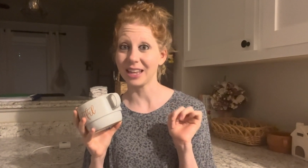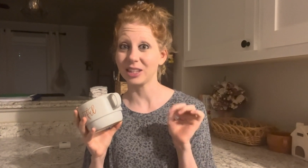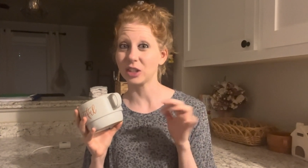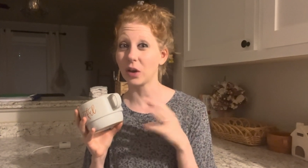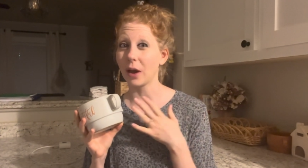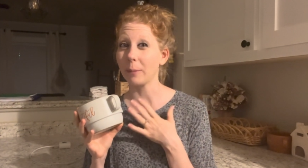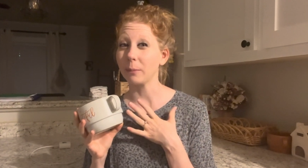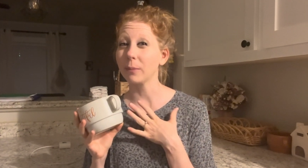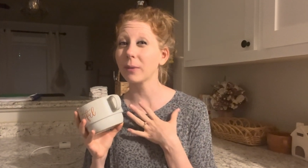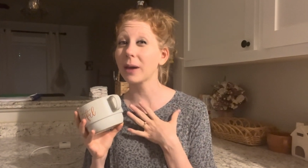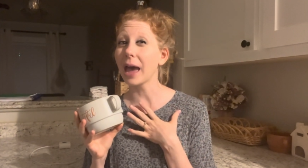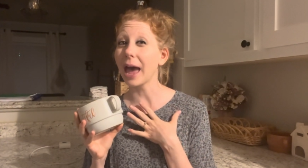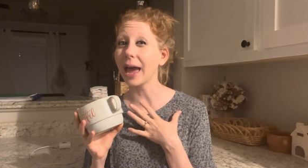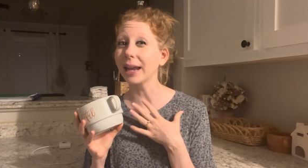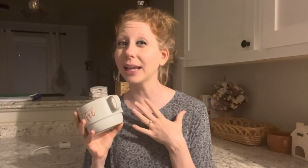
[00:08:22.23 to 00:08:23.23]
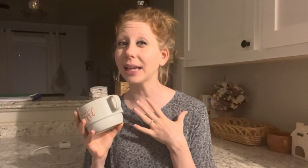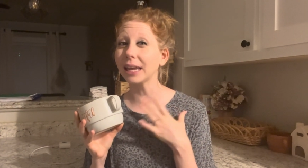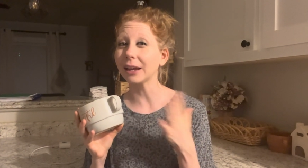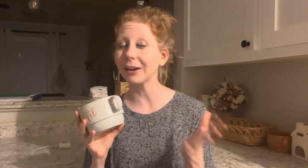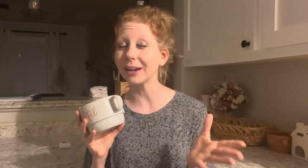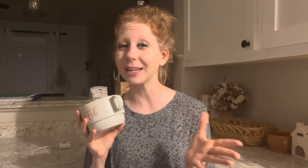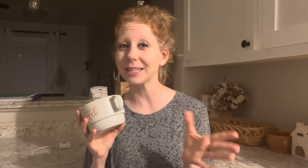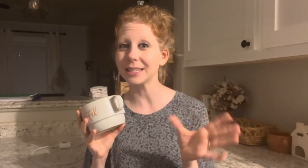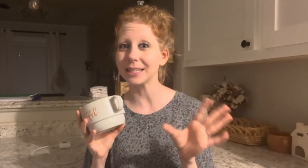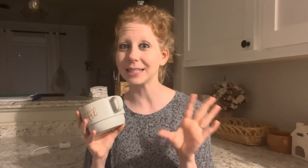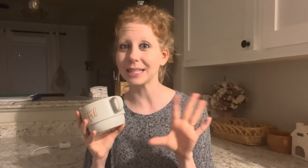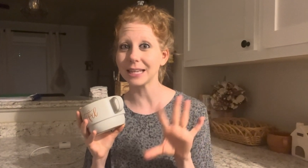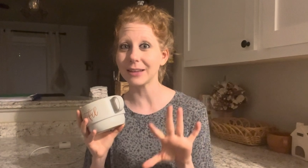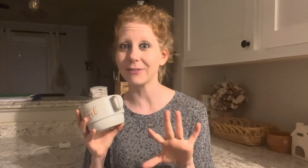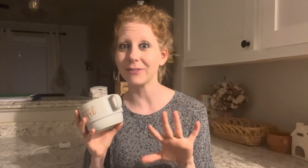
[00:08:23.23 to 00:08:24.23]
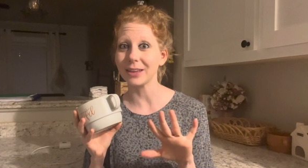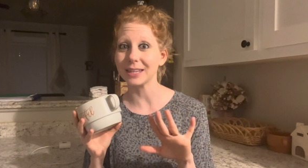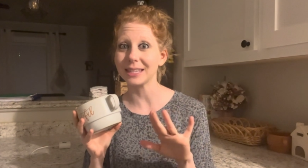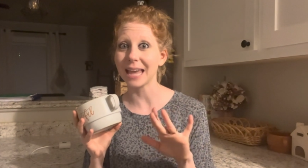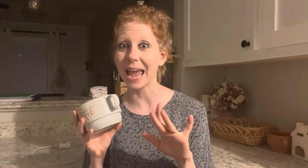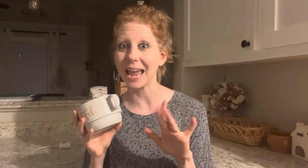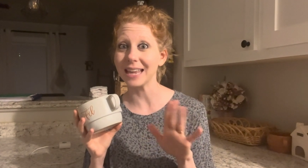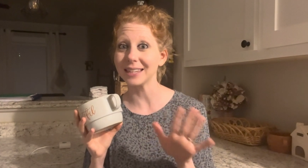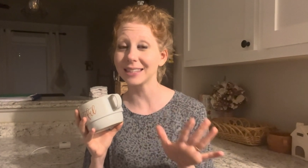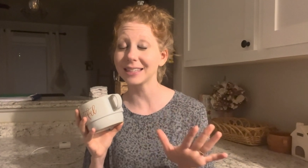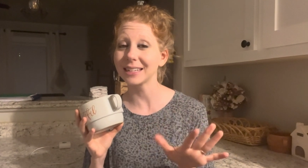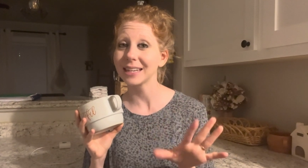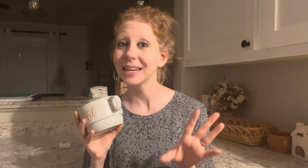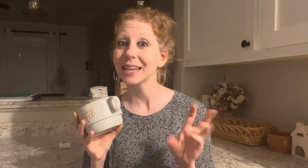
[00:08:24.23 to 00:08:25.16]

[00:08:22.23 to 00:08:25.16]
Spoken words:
So I'm kind of curious to see if it tastes